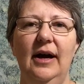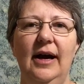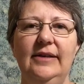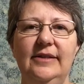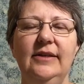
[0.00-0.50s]

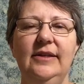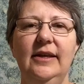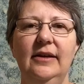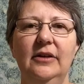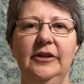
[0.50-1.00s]
I did
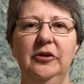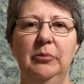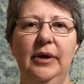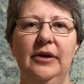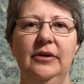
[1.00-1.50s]
get a little
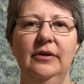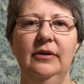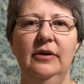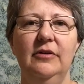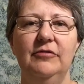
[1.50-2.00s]
better.
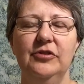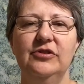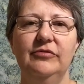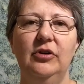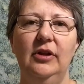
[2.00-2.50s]

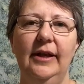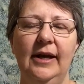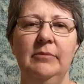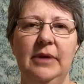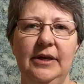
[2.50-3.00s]
First of all, I
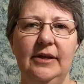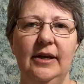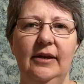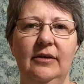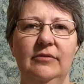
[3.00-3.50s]
got
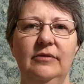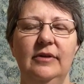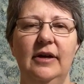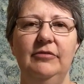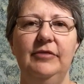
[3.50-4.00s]
medicated.
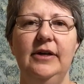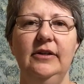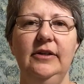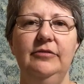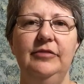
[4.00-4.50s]
I
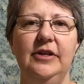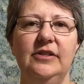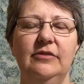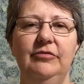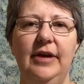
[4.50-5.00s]
finally faced
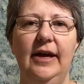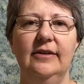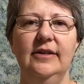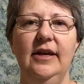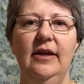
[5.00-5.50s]
the
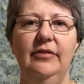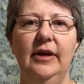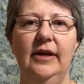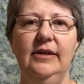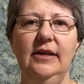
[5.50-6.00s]
fact that
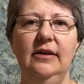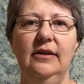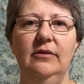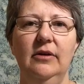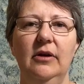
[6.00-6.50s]
I
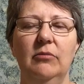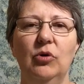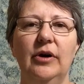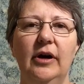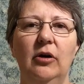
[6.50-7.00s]
needed
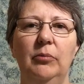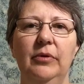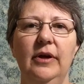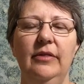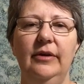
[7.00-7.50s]
more help
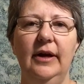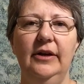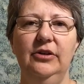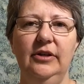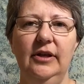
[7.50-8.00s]
than I
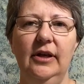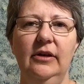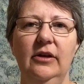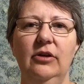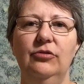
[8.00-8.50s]
could get
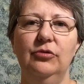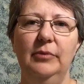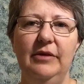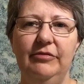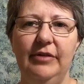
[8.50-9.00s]
through
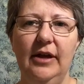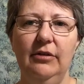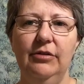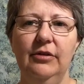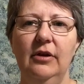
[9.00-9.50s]
my
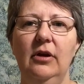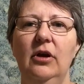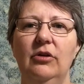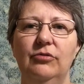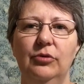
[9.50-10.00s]
faith,
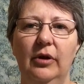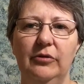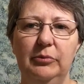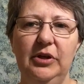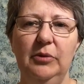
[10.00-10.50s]
through
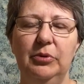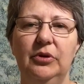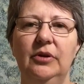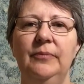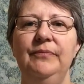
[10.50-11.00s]
other
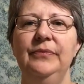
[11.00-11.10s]
people,